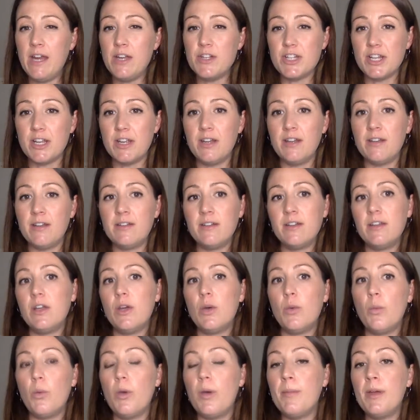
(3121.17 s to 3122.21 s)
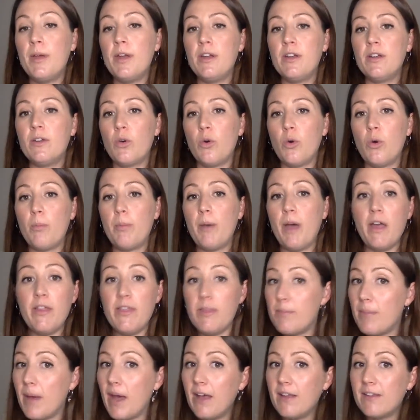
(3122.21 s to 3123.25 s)
Asian woman or
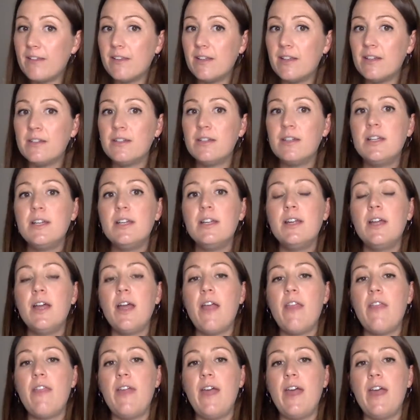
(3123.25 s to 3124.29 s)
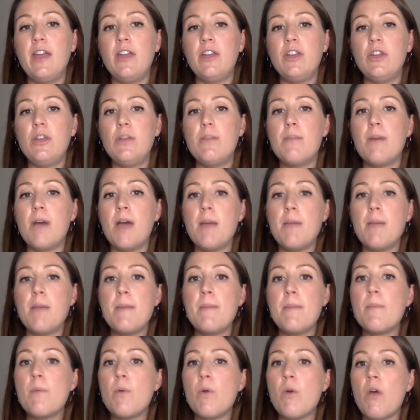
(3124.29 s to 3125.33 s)
birthing person, then you might be
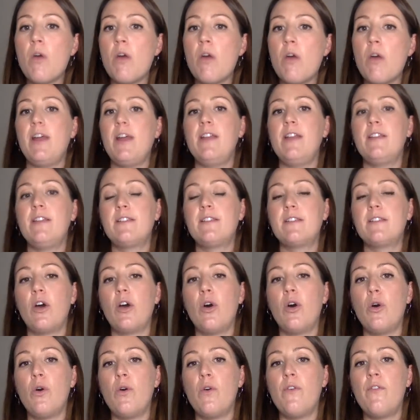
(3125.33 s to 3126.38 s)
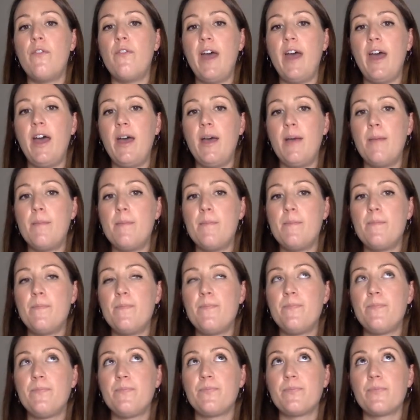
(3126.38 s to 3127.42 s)
more at risk of um,
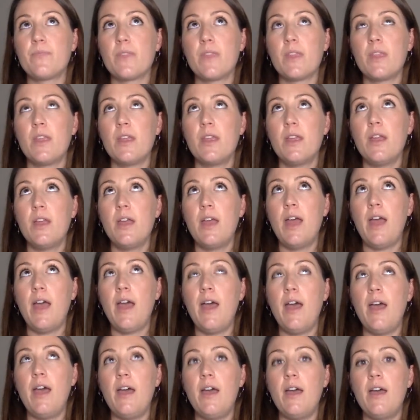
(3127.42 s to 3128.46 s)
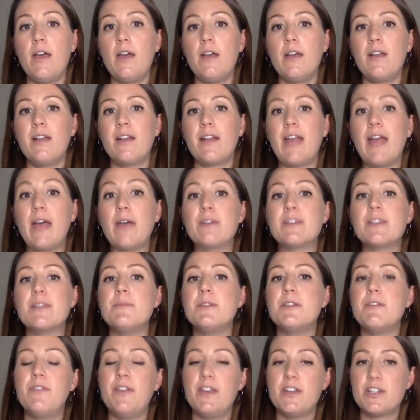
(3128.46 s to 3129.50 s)
uh,
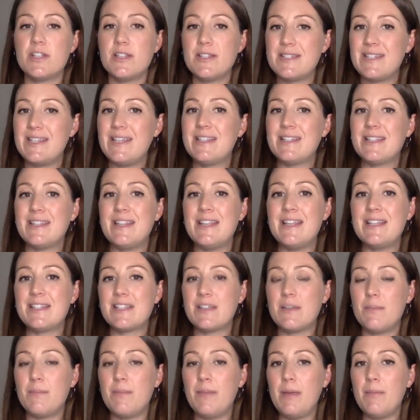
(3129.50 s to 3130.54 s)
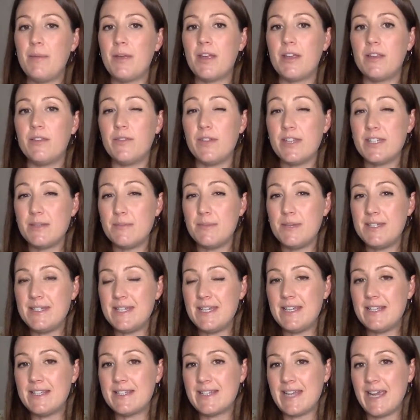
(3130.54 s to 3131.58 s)
calcium deficiencies, and this can be because vitamin
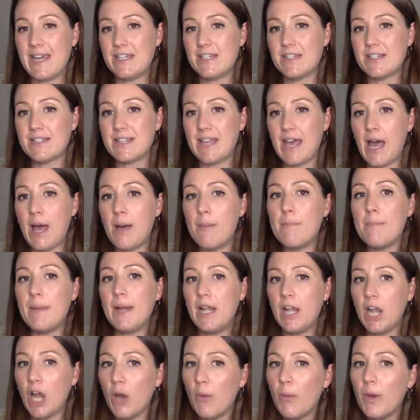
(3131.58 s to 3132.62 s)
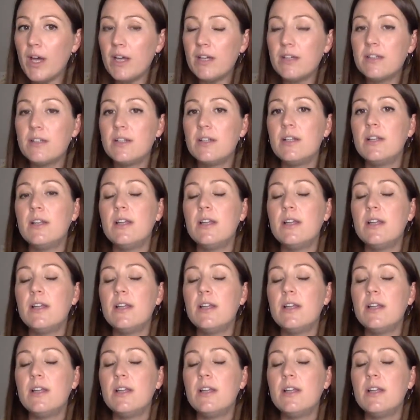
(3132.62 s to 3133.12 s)
D status can be lower